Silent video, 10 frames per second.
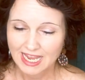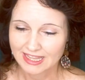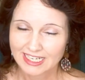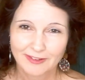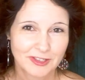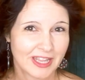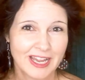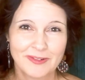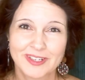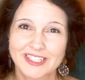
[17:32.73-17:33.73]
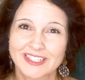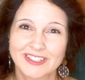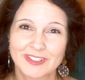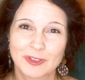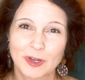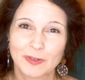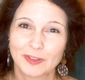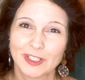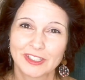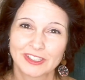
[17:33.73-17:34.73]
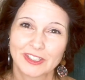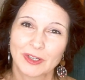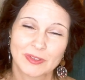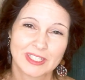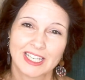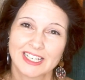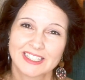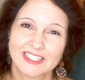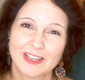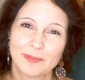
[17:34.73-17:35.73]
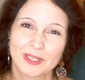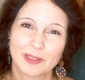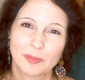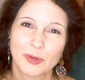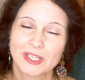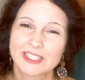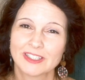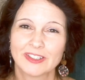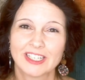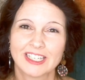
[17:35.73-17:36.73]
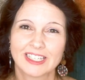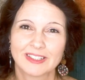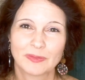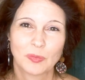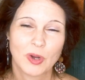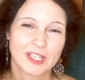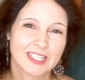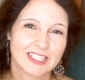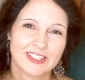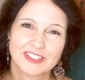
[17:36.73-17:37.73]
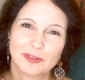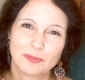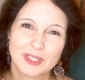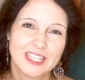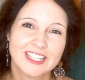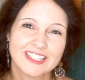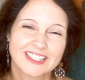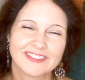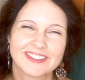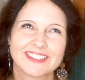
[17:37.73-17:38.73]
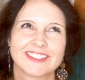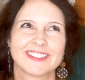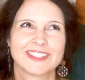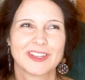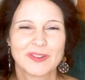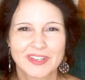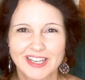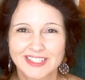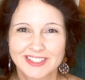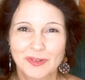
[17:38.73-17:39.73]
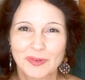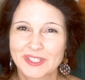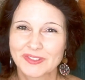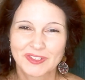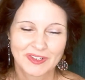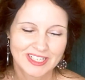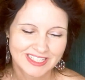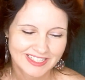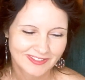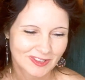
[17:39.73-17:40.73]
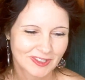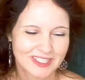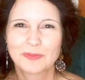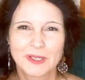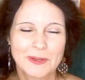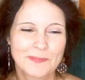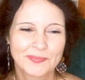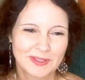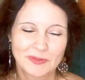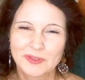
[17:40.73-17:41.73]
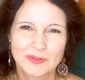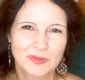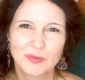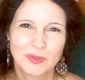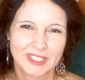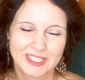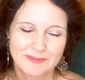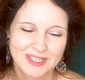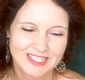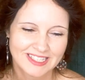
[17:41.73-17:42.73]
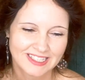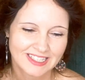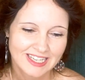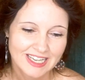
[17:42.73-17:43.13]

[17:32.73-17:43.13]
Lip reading: And then after that, we just drove along the coastline, stopping at points, looking and walking down to the beach. And it was just so nice. The wind was crazy, of course, but it was really amazing.